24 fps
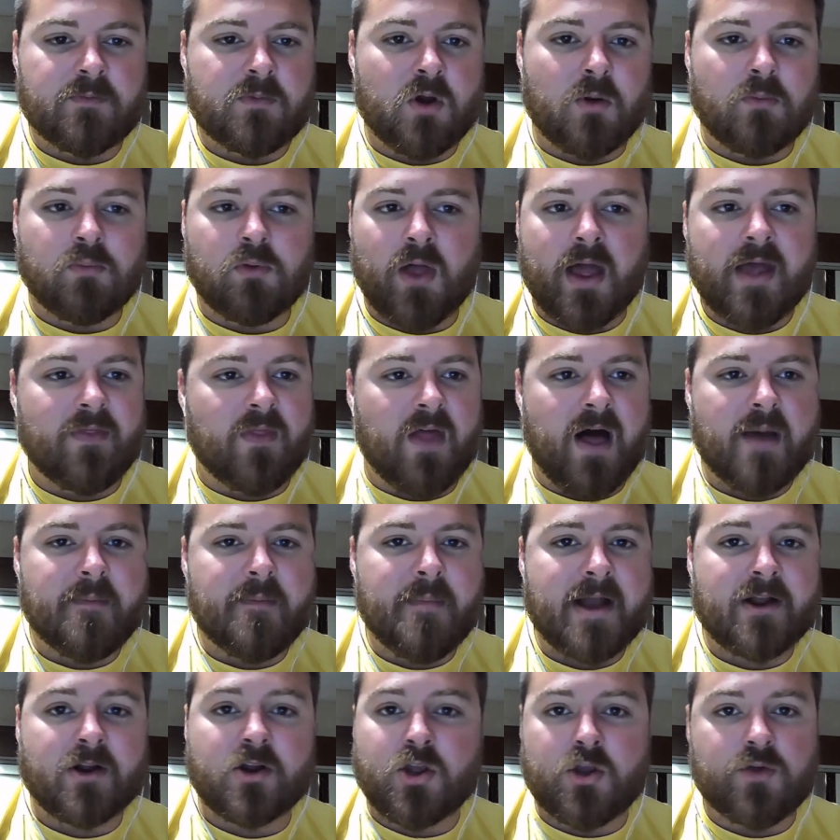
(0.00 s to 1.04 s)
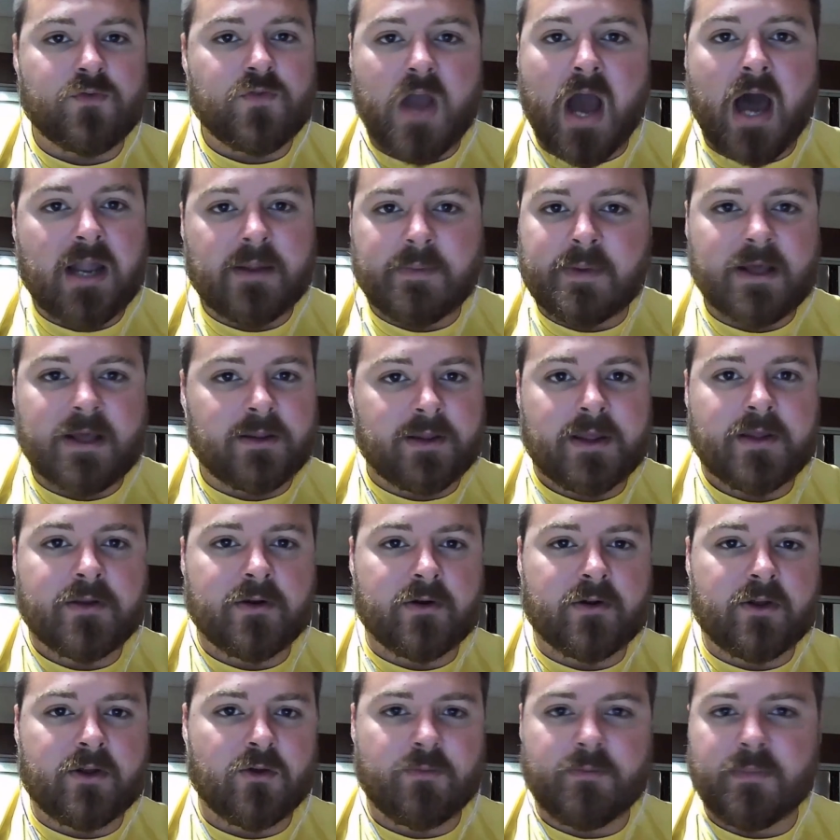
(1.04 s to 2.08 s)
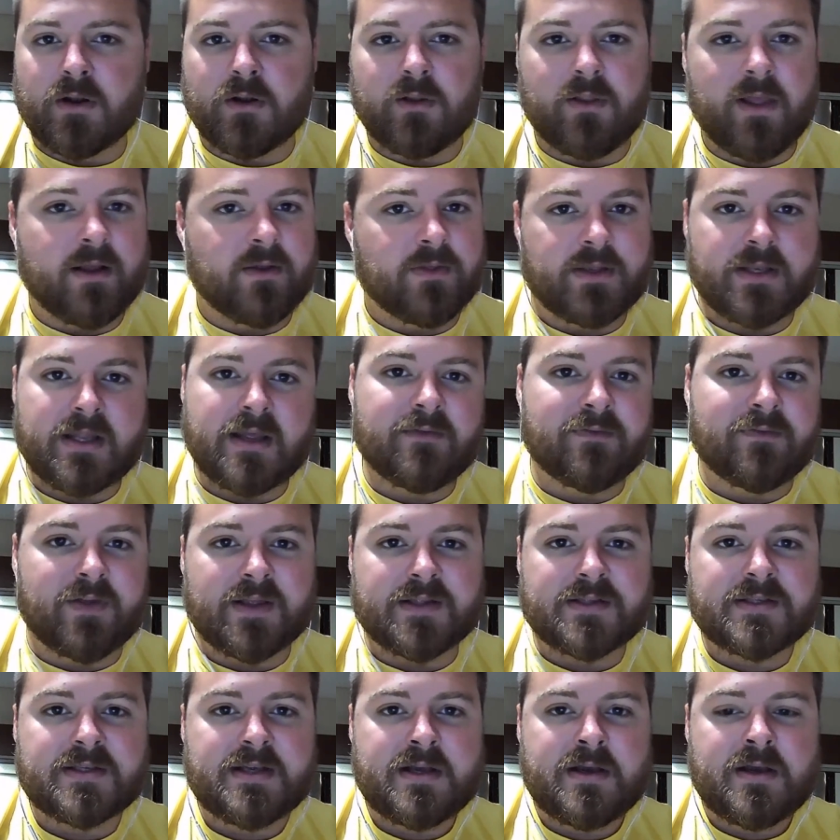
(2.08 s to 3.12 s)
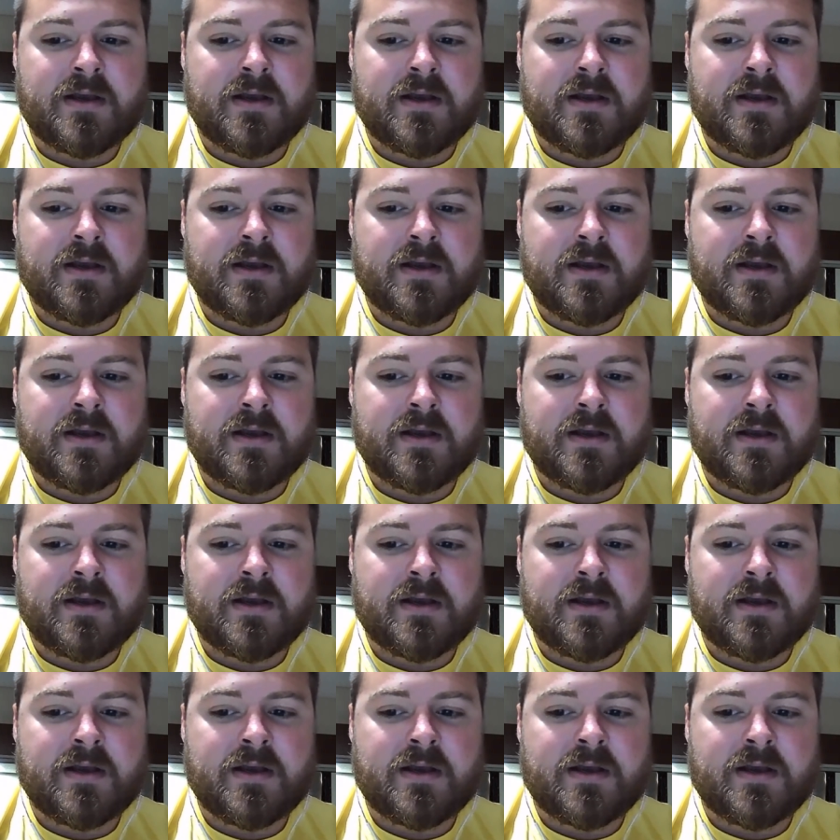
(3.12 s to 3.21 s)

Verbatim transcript: you know, playing linebacker, you've got to be a leader. You're the middle layer of the defense.